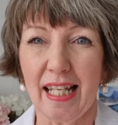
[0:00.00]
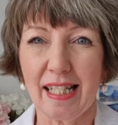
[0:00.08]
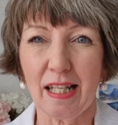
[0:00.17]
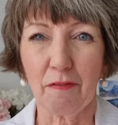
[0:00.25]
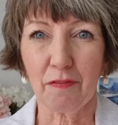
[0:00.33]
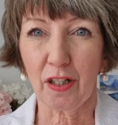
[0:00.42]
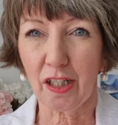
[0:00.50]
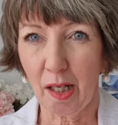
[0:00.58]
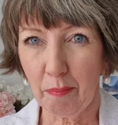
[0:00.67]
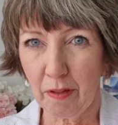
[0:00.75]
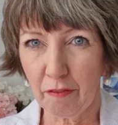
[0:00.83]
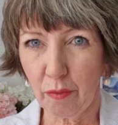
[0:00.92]
is that for a
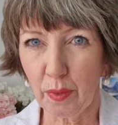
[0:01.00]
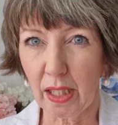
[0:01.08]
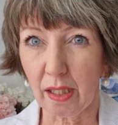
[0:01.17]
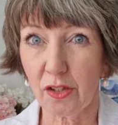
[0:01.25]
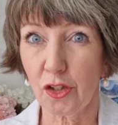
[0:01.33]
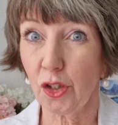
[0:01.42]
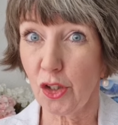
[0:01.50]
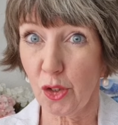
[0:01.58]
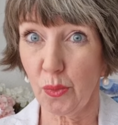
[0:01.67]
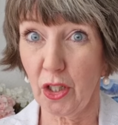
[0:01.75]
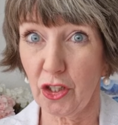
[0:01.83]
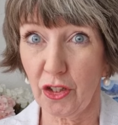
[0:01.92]
couple of weeks you
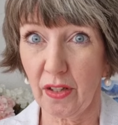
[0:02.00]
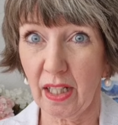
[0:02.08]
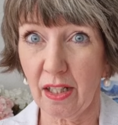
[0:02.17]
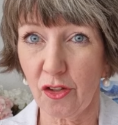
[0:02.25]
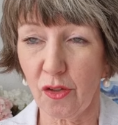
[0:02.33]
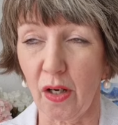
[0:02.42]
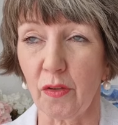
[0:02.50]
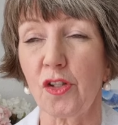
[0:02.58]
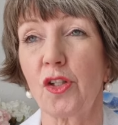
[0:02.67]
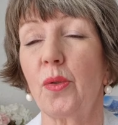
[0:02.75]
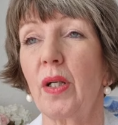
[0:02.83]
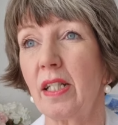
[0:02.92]
switch things
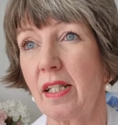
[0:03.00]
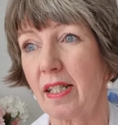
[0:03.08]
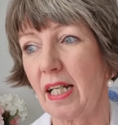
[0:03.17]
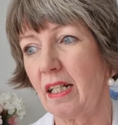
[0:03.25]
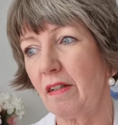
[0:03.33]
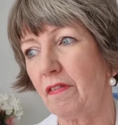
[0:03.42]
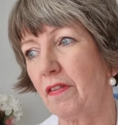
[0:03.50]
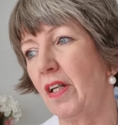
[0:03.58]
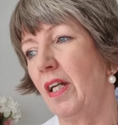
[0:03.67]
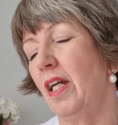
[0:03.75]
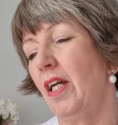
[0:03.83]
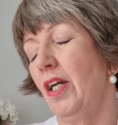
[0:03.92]
around. So instead of
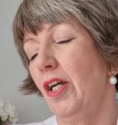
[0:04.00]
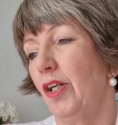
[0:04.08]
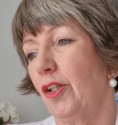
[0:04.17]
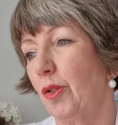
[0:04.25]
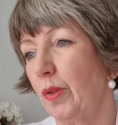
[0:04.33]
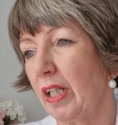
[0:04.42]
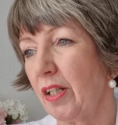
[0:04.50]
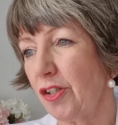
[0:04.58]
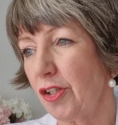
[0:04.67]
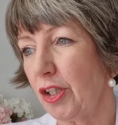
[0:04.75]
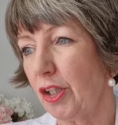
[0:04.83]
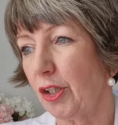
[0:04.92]
going
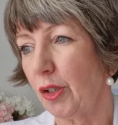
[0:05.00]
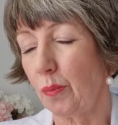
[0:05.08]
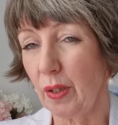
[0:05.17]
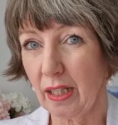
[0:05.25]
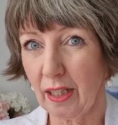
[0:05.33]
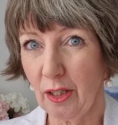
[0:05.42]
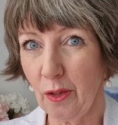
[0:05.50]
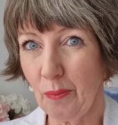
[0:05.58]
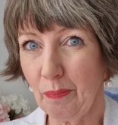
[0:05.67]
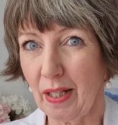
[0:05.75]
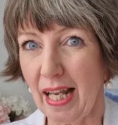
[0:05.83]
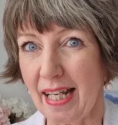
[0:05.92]
into your weekly
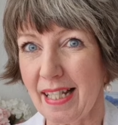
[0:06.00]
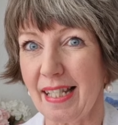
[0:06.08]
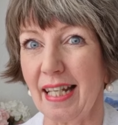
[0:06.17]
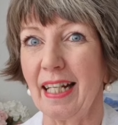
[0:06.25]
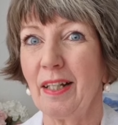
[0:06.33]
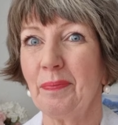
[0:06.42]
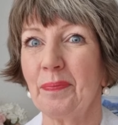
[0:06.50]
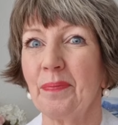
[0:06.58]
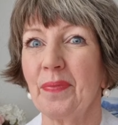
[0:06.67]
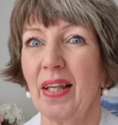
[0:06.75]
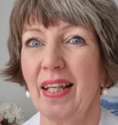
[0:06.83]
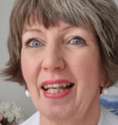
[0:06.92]
home blessing,
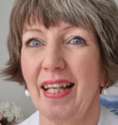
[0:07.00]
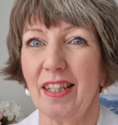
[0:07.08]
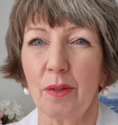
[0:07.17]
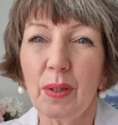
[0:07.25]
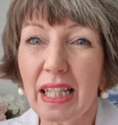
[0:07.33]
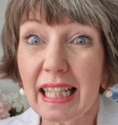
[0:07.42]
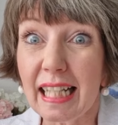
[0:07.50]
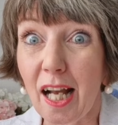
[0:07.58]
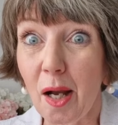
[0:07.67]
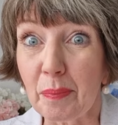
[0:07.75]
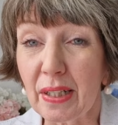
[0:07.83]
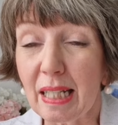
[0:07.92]
the weekly
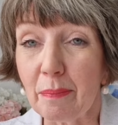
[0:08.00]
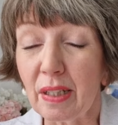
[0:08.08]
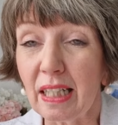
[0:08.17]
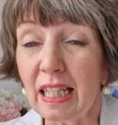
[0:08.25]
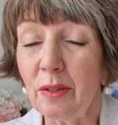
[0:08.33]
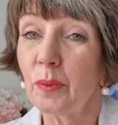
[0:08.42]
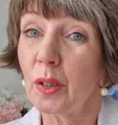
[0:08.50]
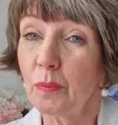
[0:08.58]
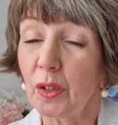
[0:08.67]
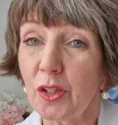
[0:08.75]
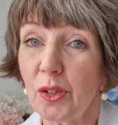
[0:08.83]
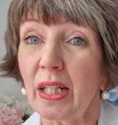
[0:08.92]
upkeep clean,
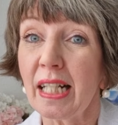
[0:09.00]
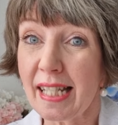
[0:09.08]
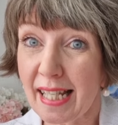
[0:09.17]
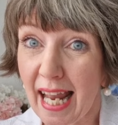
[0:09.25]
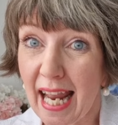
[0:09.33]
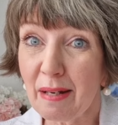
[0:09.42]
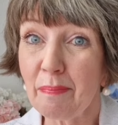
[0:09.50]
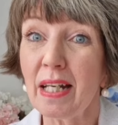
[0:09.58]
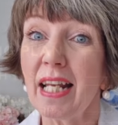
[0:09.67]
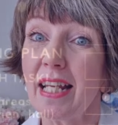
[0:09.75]
when we're doing 10